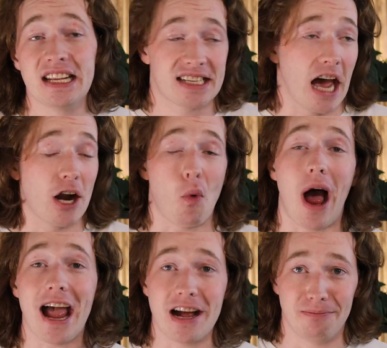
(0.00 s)
It's kind of
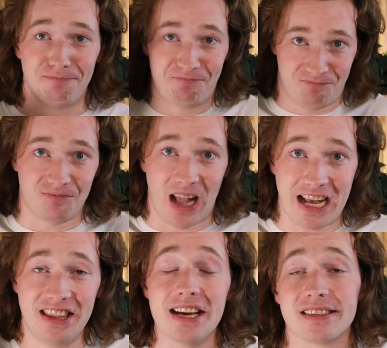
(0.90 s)
why I'm
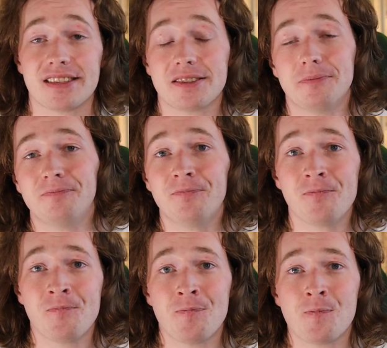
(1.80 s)
like this.
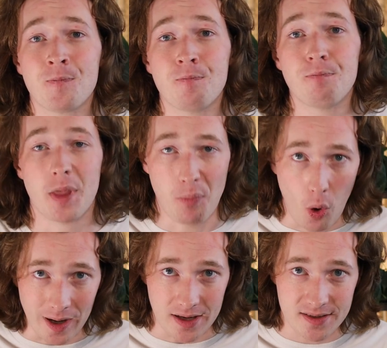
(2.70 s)
The
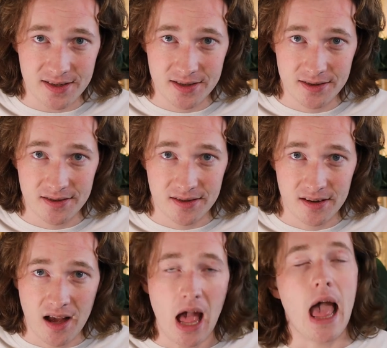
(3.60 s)
point is,
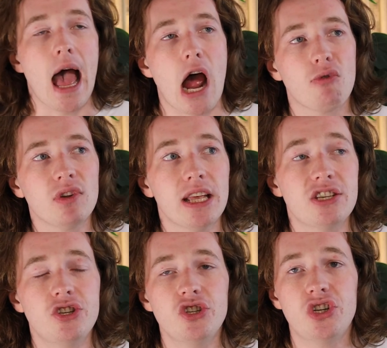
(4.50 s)
our
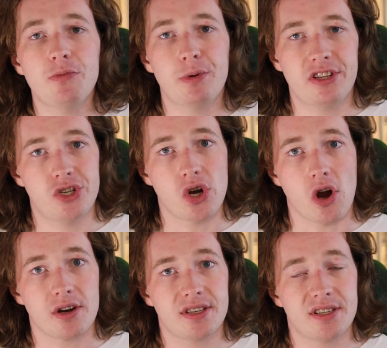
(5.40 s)
relationship with
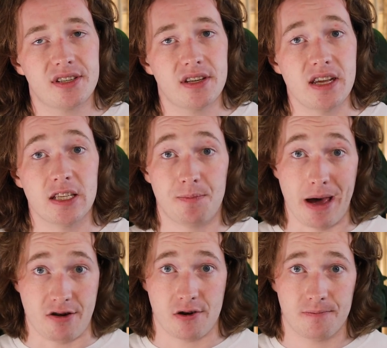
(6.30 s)
sharks is
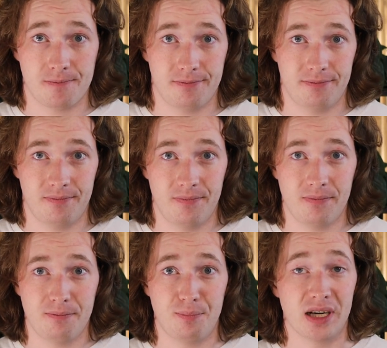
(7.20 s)
better,
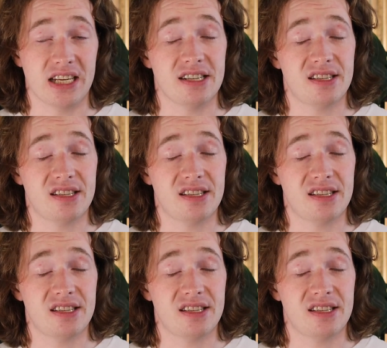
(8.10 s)
but it